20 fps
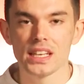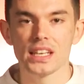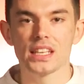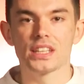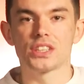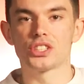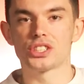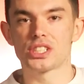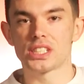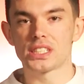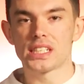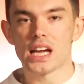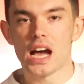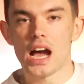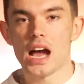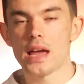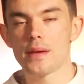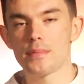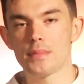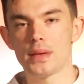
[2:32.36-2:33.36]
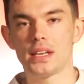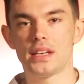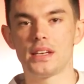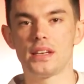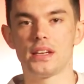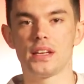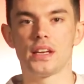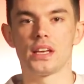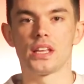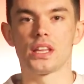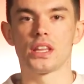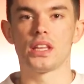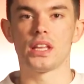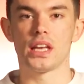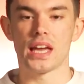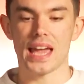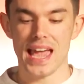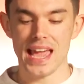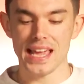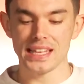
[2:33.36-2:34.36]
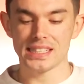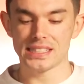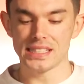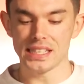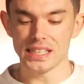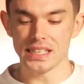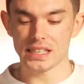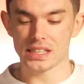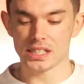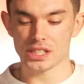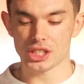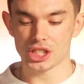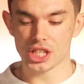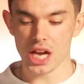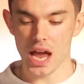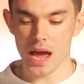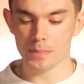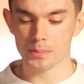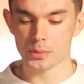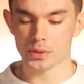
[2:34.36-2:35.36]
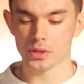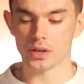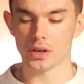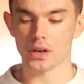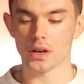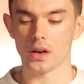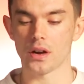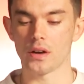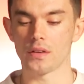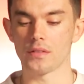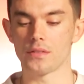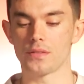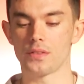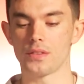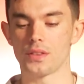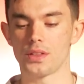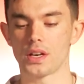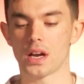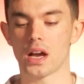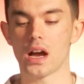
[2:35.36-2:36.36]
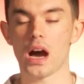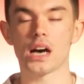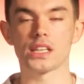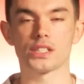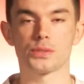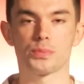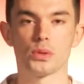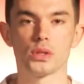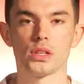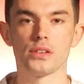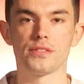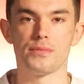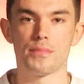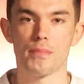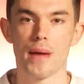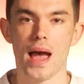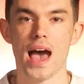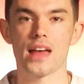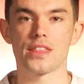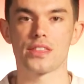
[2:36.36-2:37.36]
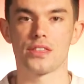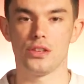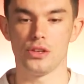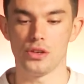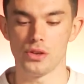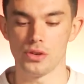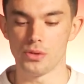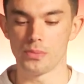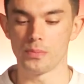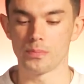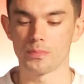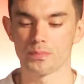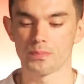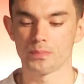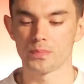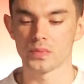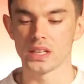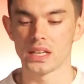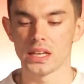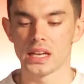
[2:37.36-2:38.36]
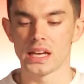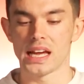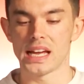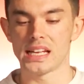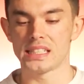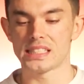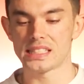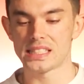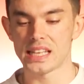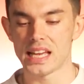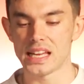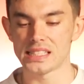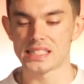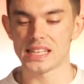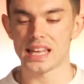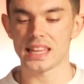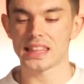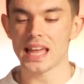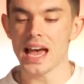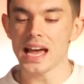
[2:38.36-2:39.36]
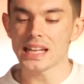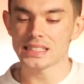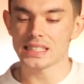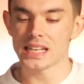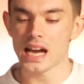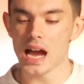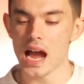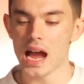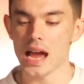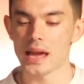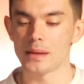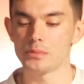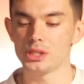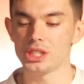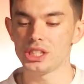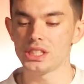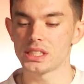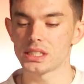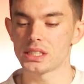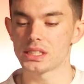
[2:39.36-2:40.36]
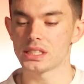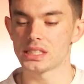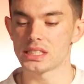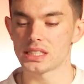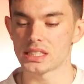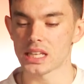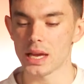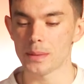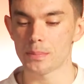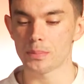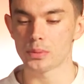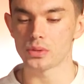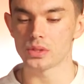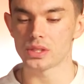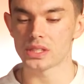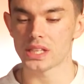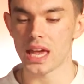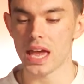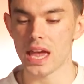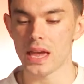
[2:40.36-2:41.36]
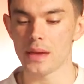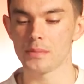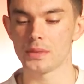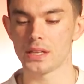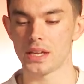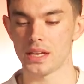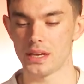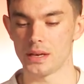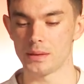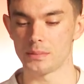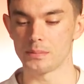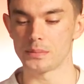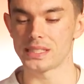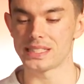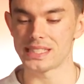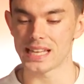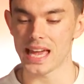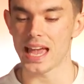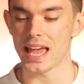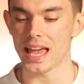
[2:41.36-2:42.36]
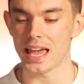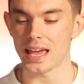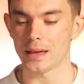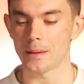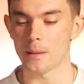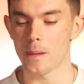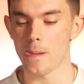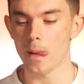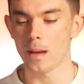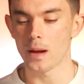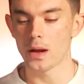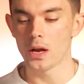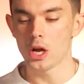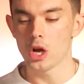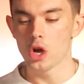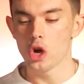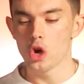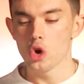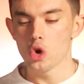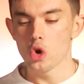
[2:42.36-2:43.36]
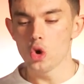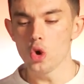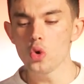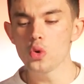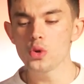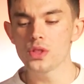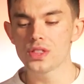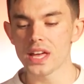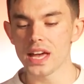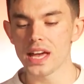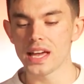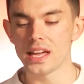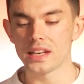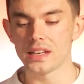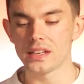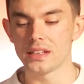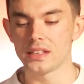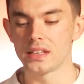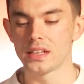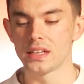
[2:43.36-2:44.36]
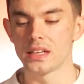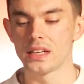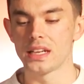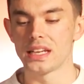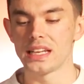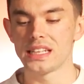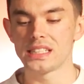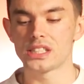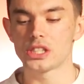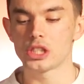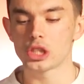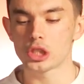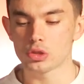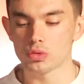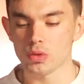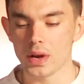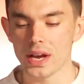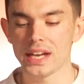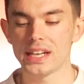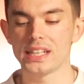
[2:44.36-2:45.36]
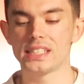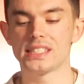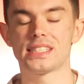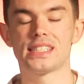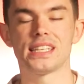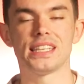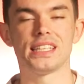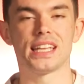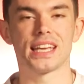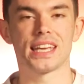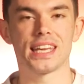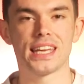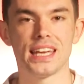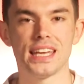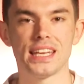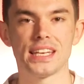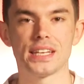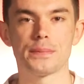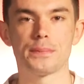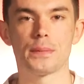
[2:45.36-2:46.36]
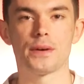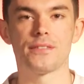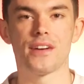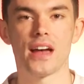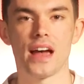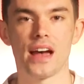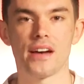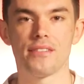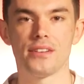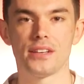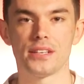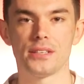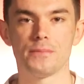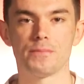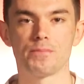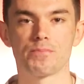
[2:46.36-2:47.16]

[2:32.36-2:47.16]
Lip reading: There's a time in the 18th chapter of the Gospel of Matthew. It says, "At that time, Jesus' disciples came to him, saying, 'Who then is the greatest in the kingdom of heaven?'"